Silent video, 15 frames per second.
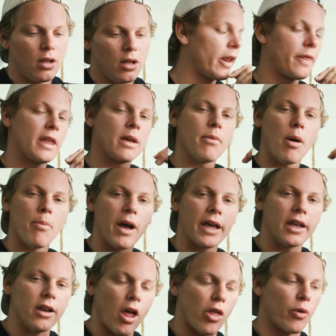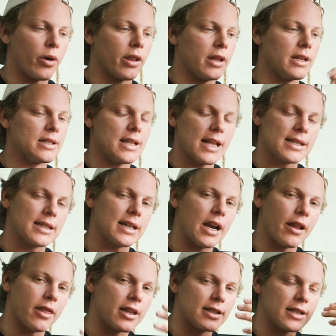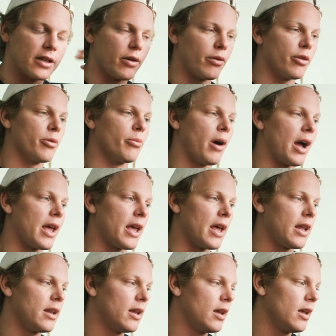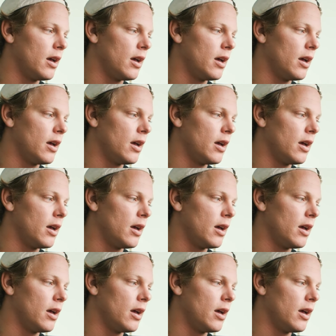When I think about buying another one of these, that's the kind of things that go through my head.